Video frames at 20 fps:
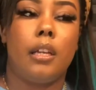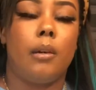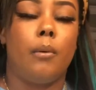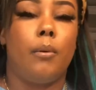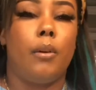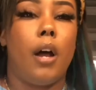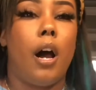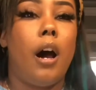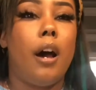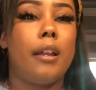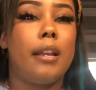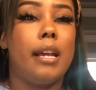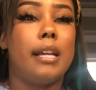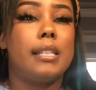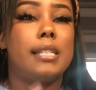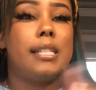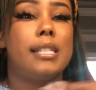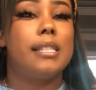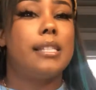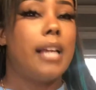And when all that
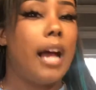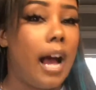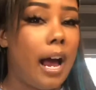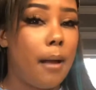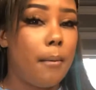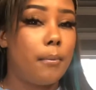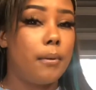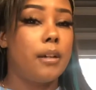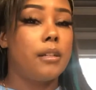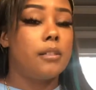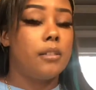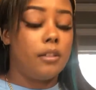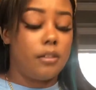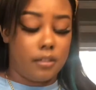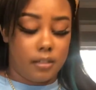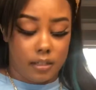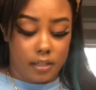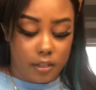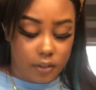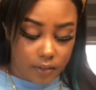stopped, because
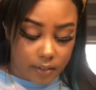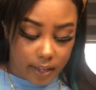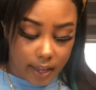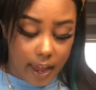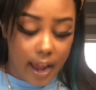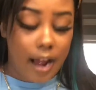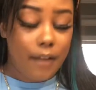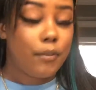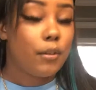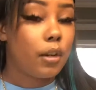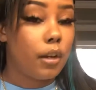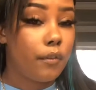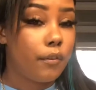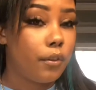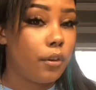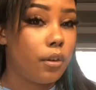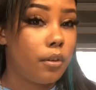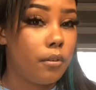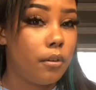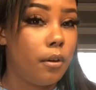literally after the
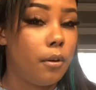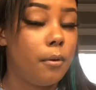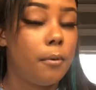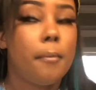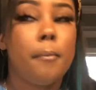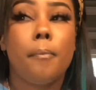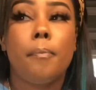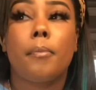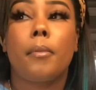funeral,